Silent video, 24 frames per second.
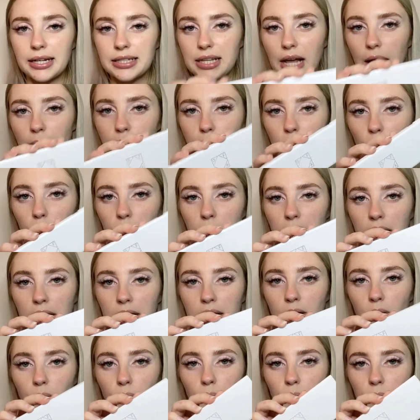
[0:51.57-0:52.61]
I'm going in
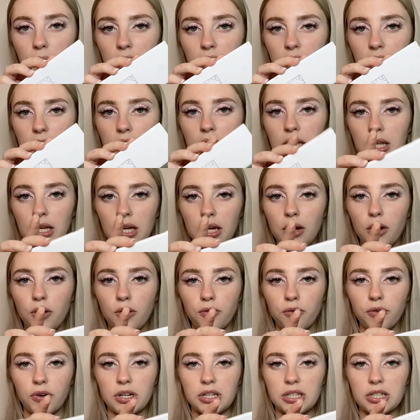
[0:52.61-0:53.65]
with the
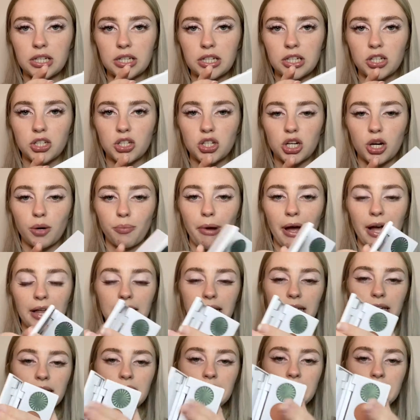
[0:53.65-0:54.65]
Ofra Signature Palette in